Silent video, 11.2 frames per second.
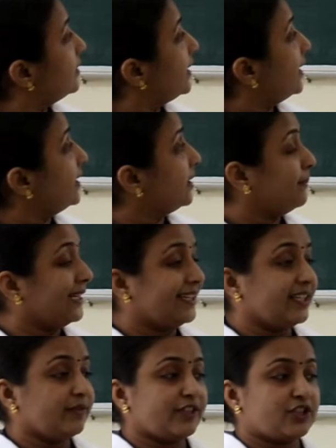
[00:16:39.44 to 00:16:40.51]
Then the blood
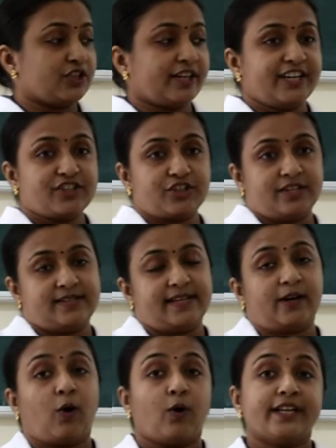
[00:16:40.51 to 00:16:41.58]
investigations.
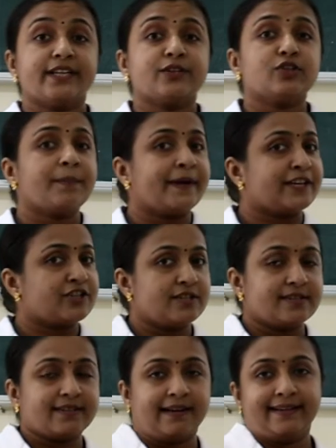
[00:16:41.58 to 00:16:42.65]
According to the
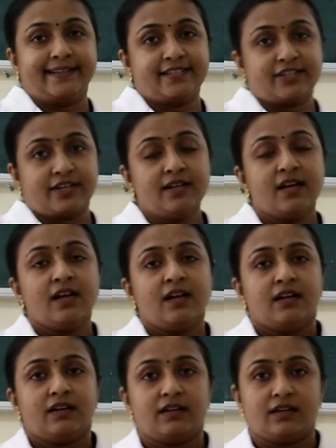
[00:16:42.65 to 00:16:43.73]
patient's condition,
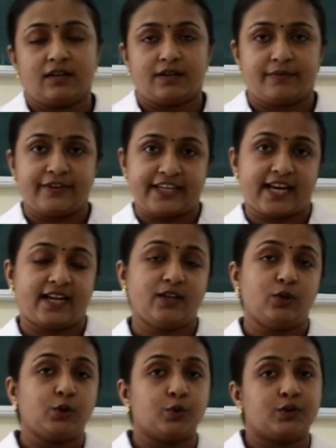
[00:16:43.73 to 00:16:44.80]
we
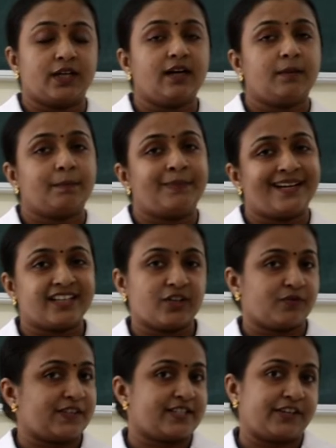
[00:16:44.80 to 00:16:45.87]
can do the blood
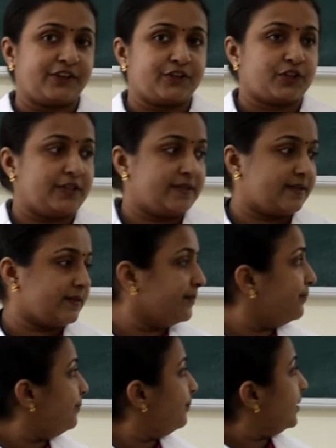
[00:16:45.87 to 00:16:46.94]
investigations.
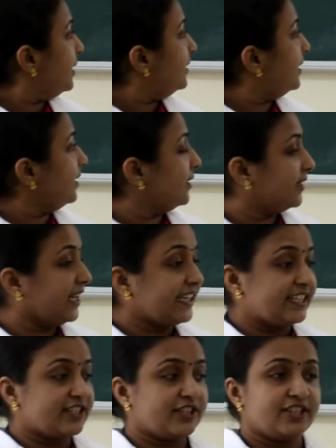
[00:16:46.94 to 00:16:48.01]
Then in the
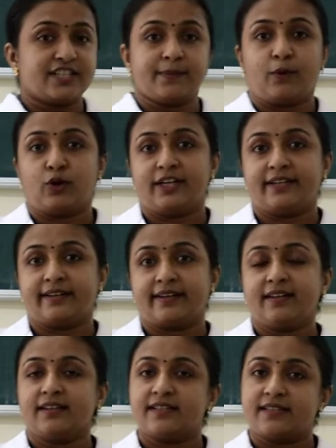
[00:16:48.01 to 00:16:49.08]
ECG
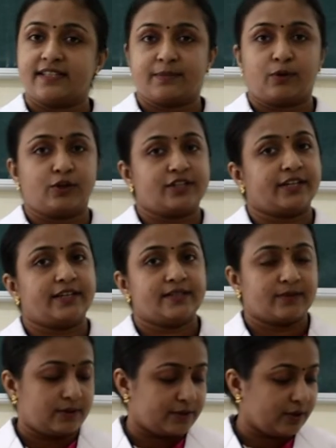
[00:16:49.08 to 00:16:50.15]
monitoring
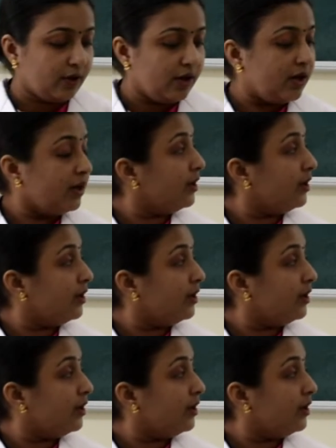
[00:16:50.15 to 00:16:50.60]
is also